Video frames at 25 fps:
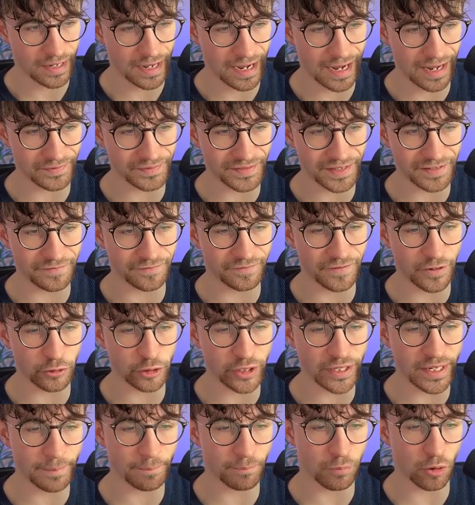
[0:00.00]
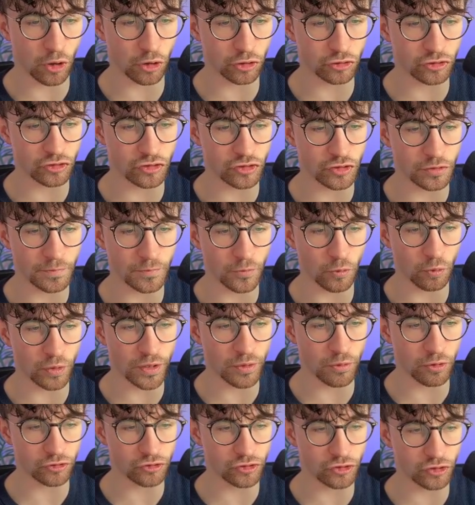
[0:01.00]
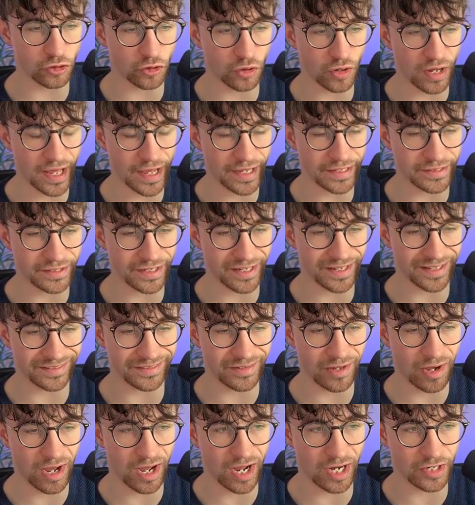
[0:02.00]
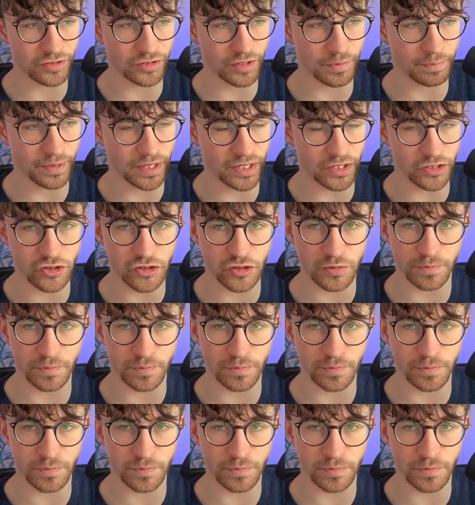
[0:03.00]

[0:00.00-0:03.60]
And then very important, we want to go ahead and hide the page